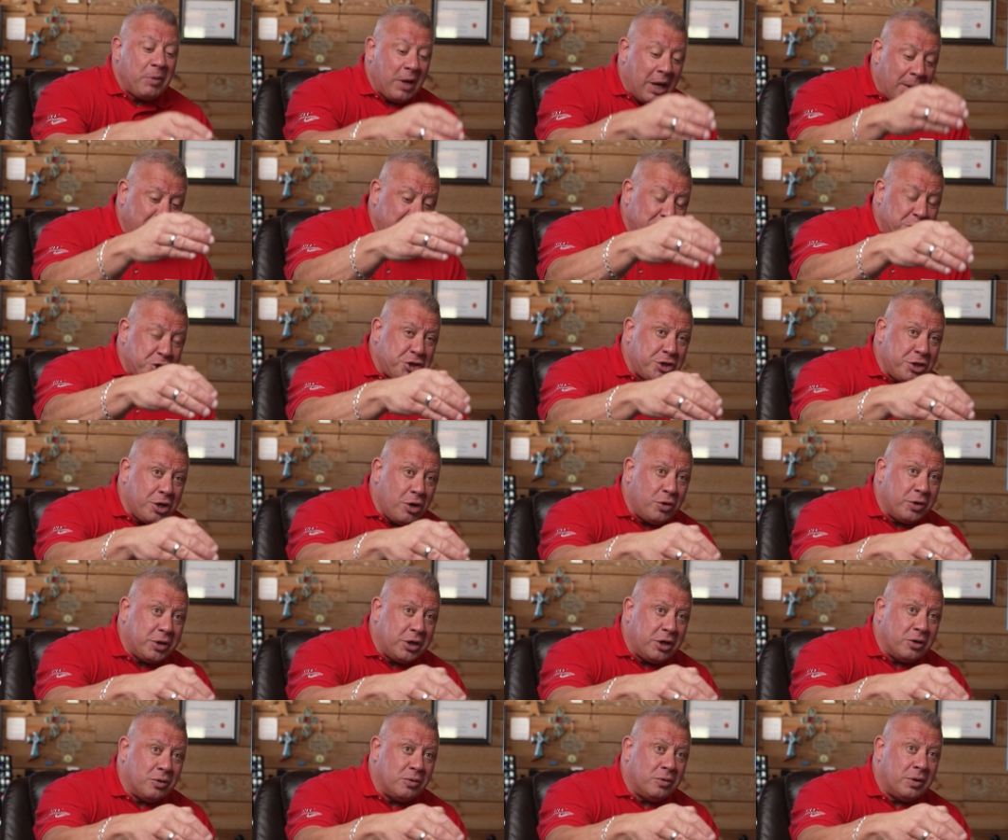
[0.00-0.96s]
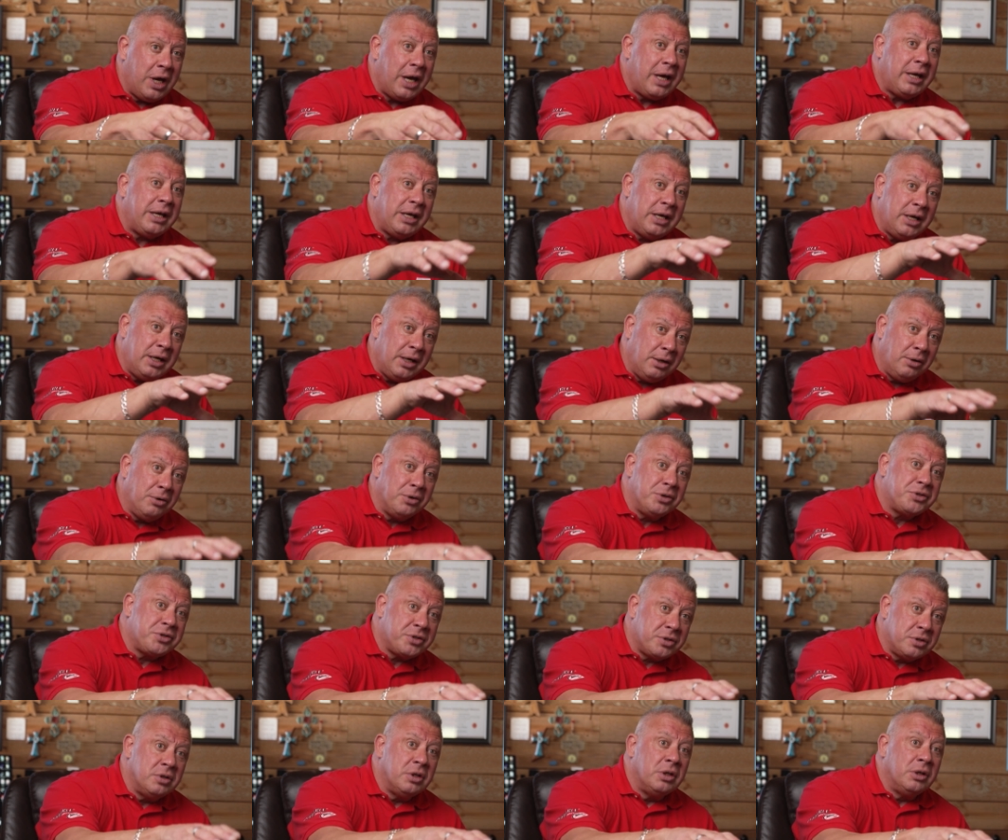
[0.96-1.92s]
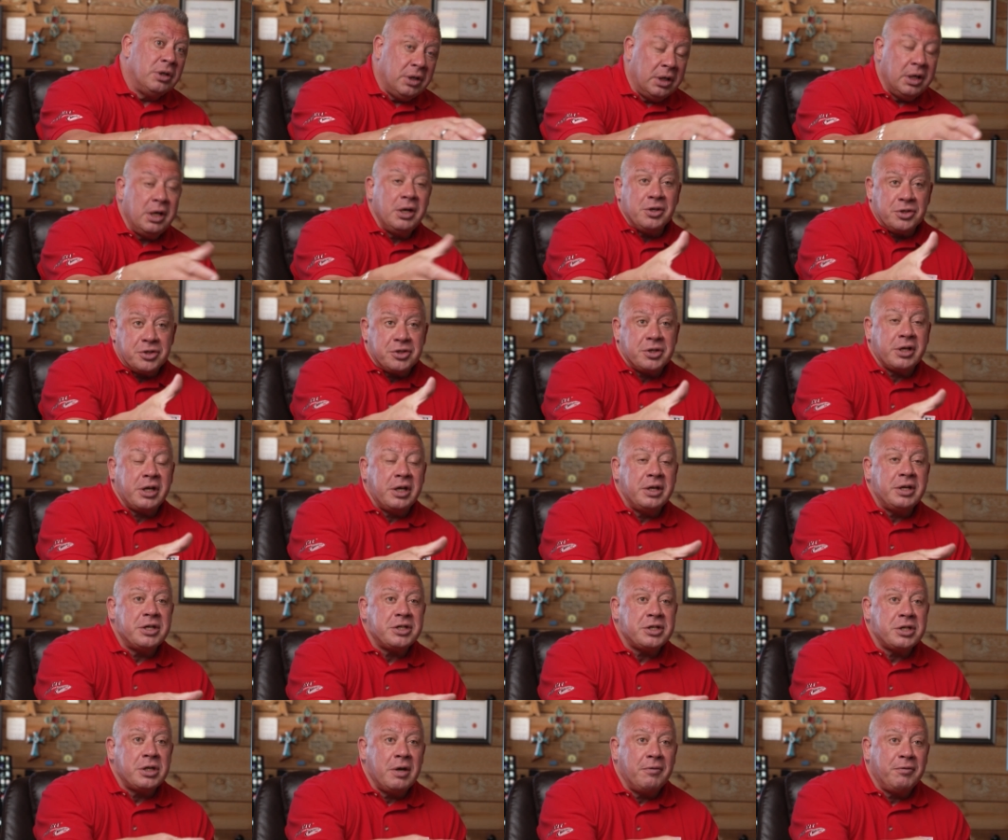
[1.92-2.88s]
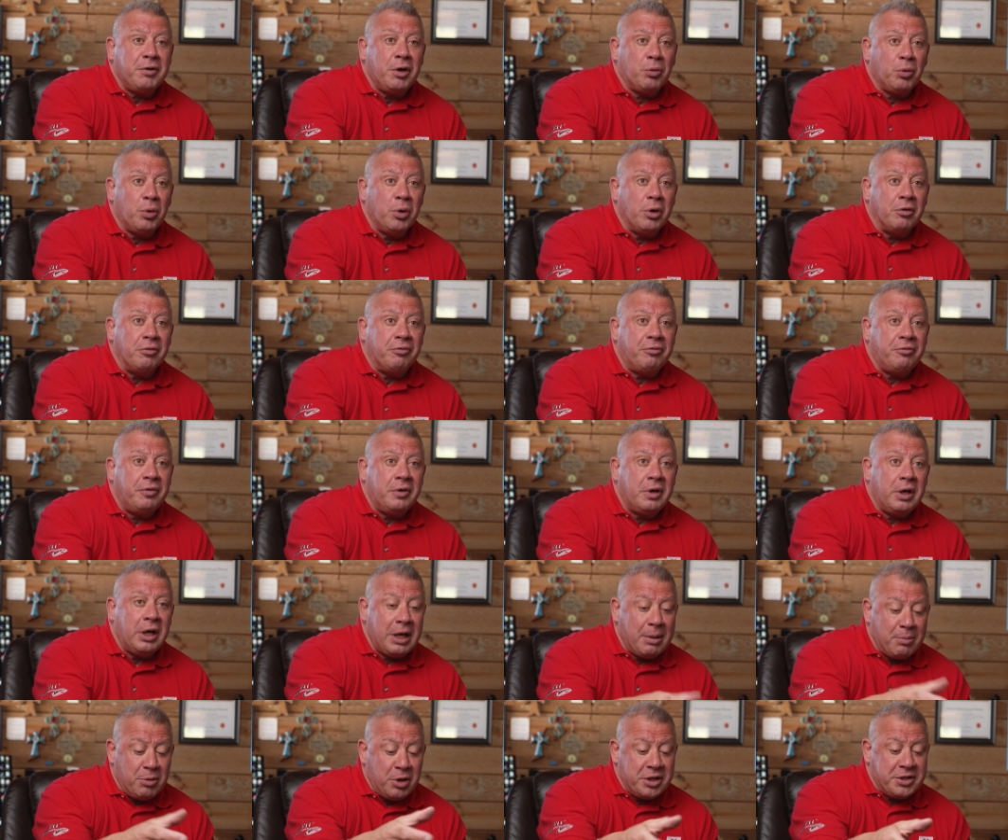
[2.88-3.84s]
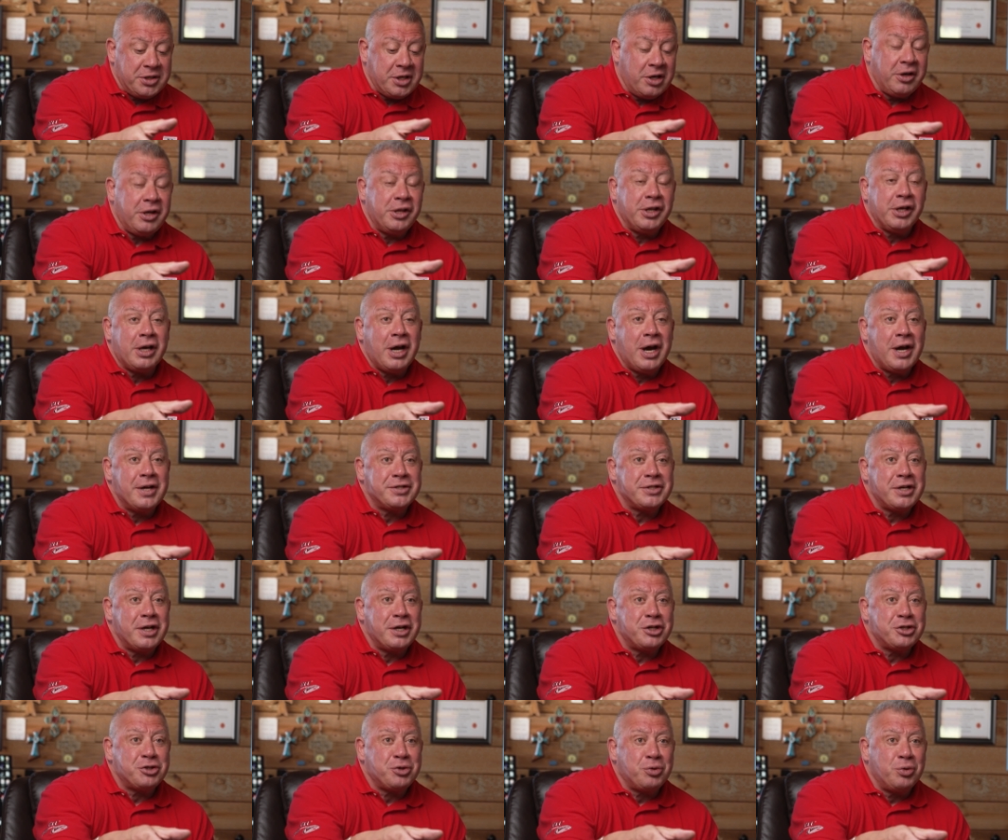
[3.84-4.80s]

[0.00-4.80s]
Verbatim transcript: I'm gonna show you, hey, here's the condition of your roof, and I'm gonna tell you the God's honest